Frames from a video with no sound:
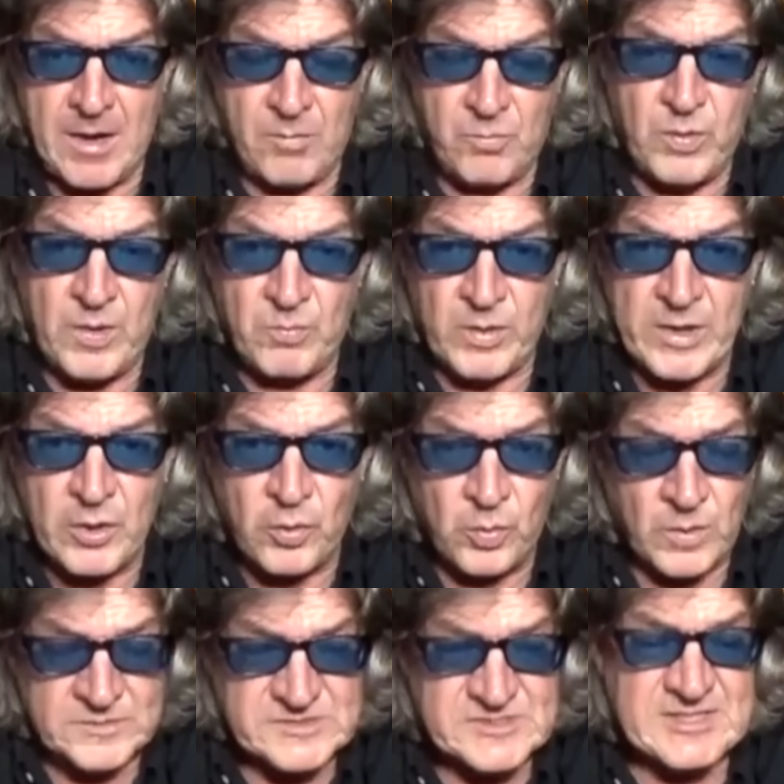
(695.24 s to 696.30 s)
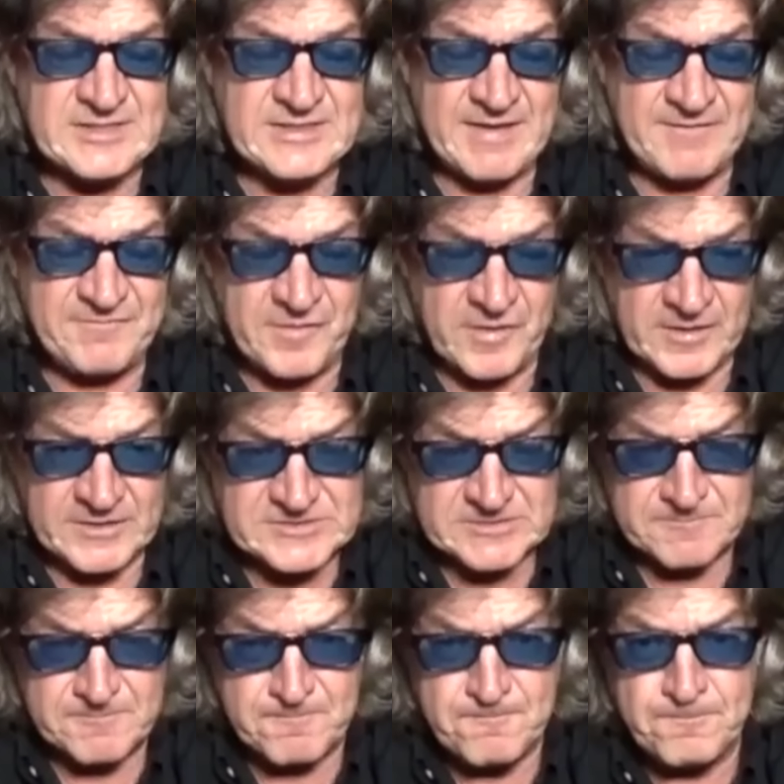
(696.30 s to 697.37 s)
we, we, all want to see that fight.
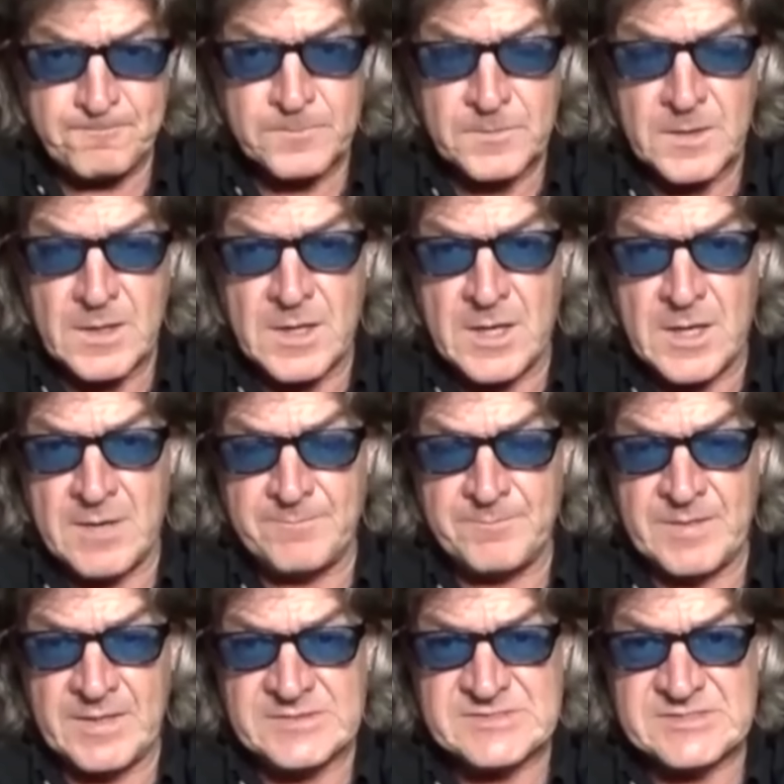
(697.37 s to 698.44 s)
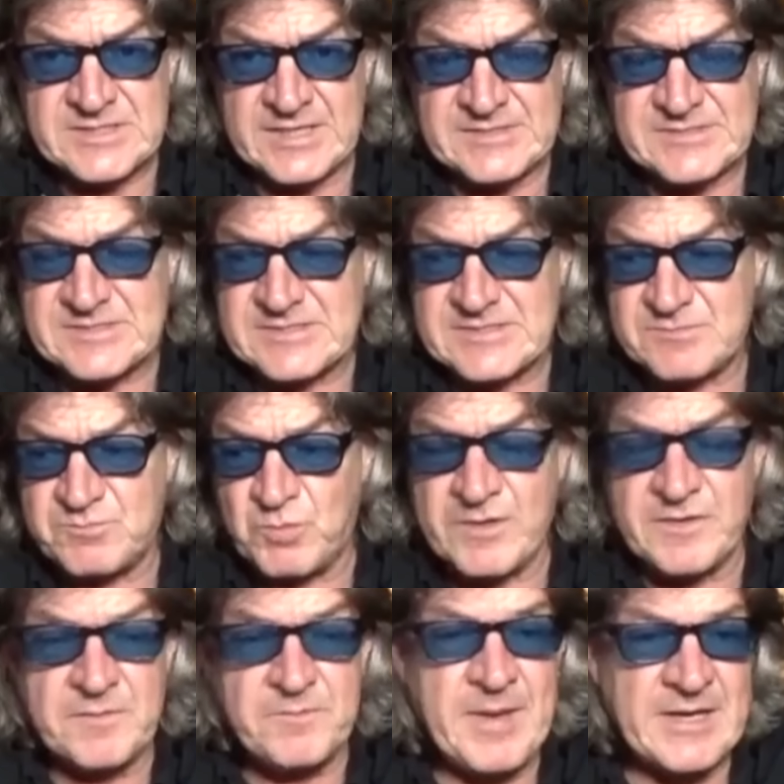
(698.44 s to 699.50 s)
Um, it's it's one of
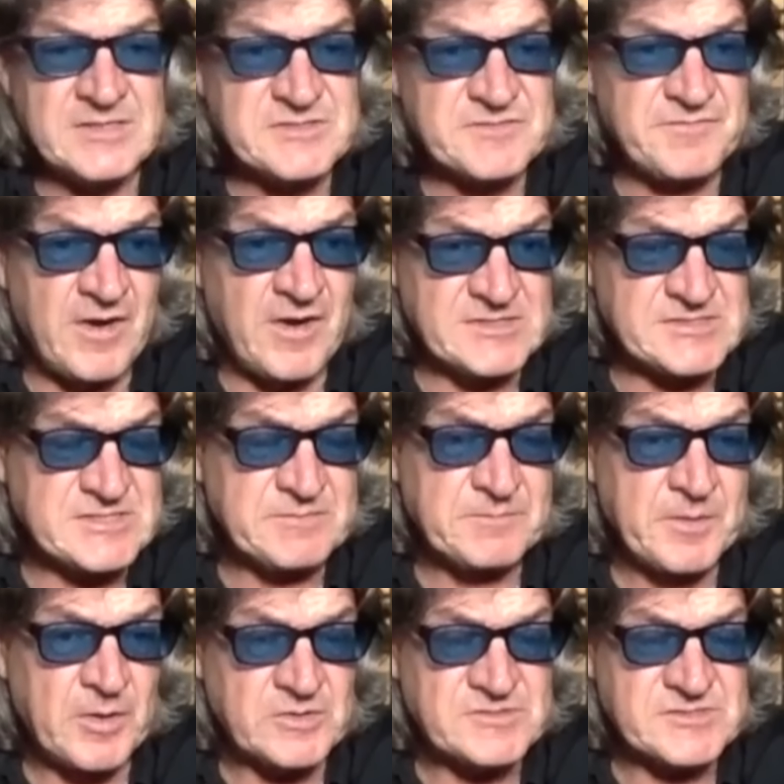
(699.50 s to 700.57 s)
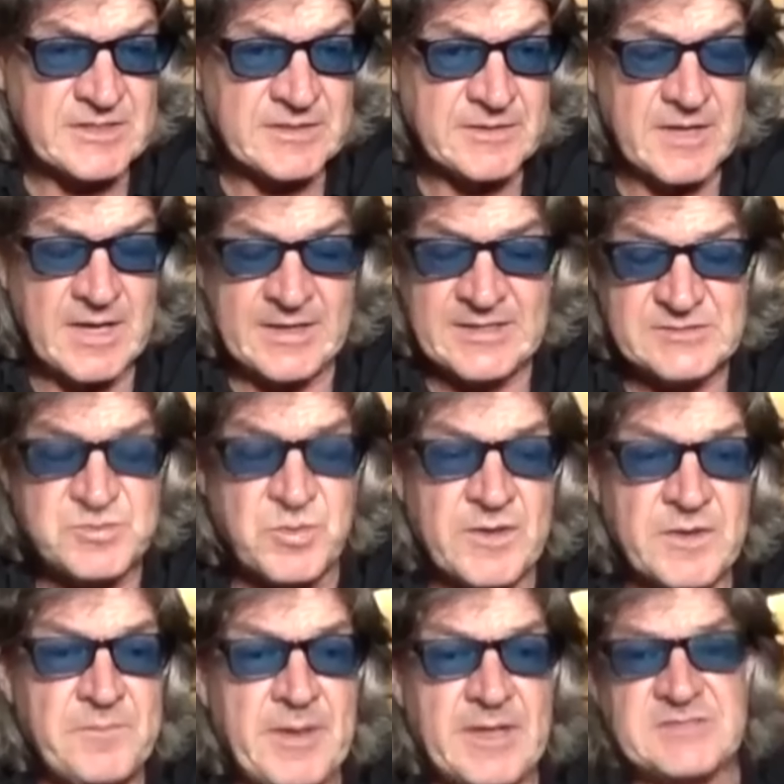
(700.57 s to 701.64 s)
the biggest fights in boxing, and it's one of
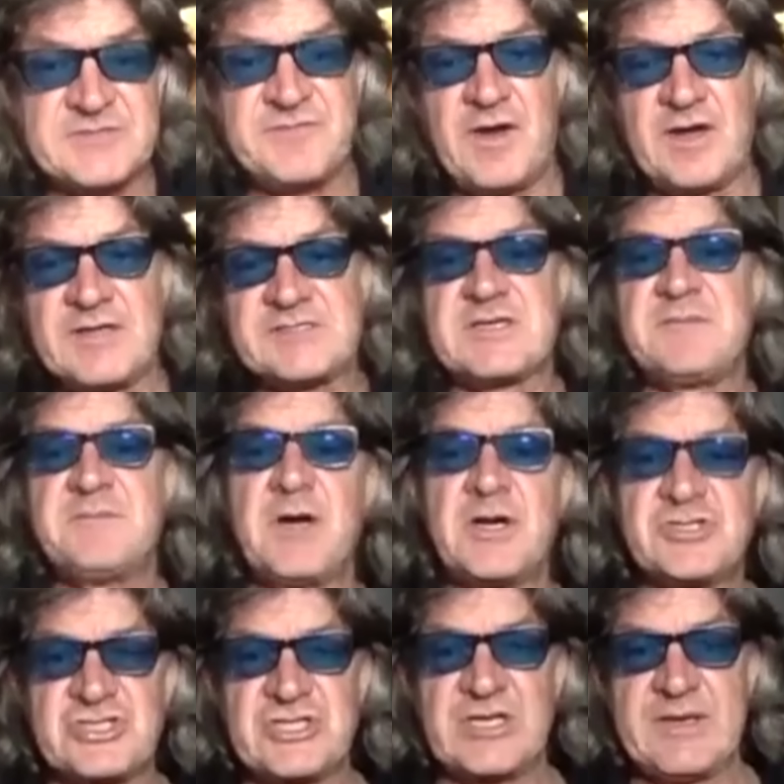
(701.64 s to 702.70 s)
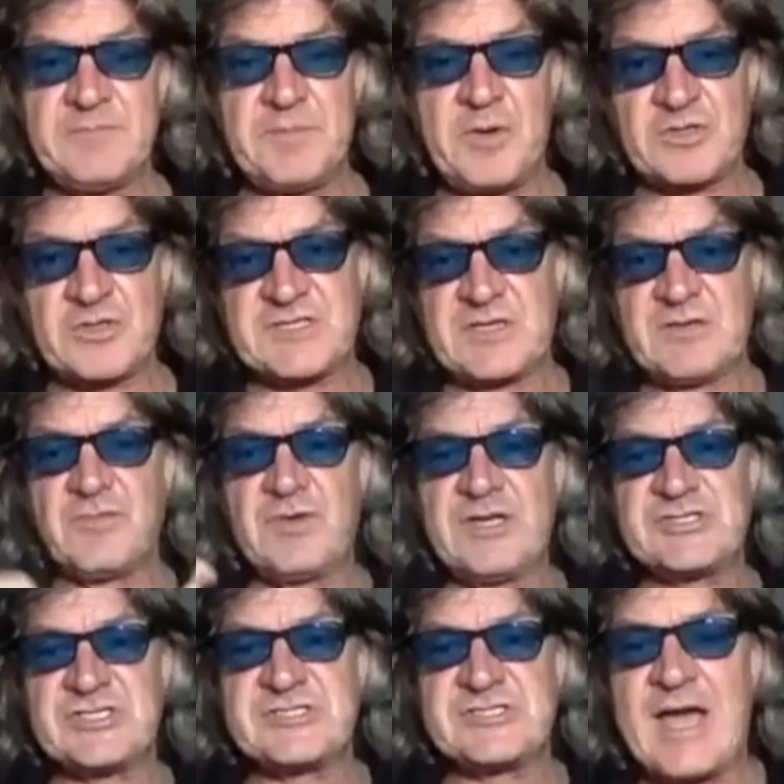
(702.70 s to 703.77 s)
the biggest fights commercially in boxing that
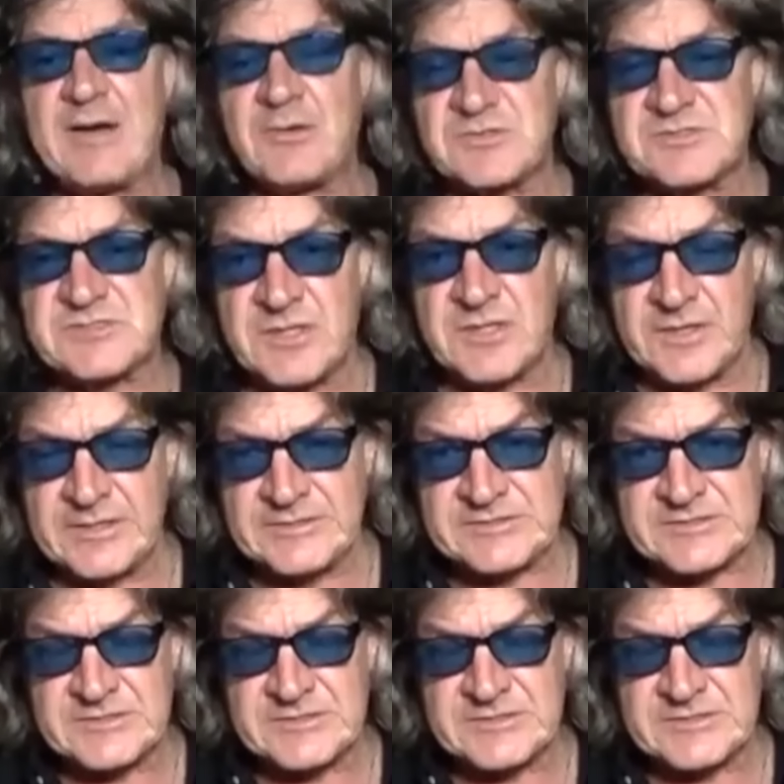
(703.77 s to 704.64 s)
reaches outside